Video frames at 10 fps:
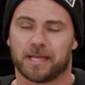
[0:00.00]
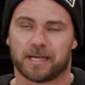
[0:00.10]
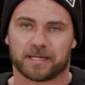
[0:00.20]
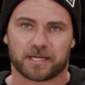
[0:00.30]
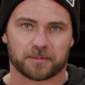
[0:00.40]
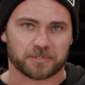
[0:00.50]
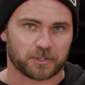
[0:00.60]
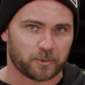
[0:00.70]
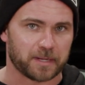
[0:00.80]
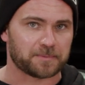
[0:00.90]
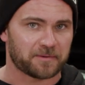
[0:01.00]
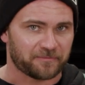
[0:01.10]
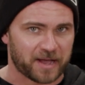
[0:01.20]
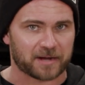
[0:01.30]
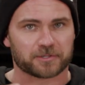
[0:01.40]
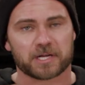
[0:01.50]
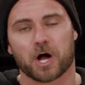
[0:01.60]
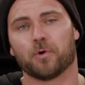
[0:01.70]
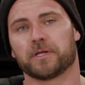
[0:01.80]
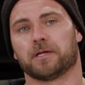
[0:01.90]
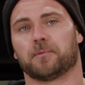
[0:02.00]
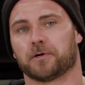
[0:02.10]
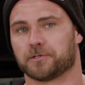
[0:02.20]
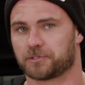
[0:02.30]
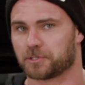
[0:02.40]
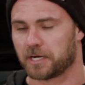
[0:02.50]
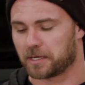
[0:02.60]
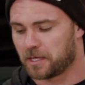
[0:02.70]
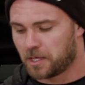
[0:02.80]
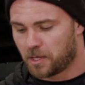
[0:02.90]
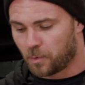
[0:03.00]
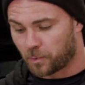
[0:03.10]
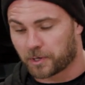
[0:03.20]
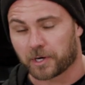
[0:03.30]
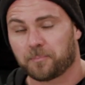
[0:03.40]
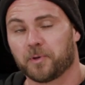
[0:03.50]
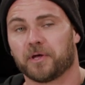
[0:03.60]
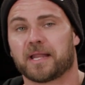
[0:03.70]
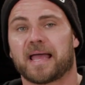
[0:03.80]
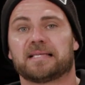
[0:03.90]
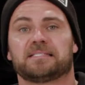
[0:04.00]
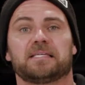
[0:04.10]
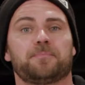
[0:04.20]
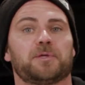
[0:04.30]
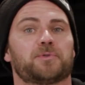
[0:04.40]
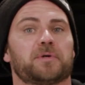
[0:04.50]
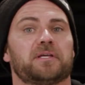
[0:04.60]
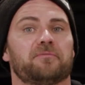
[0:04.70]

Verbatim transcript: and it comes equipped factory O E M on your truck. We're gonna put a C P three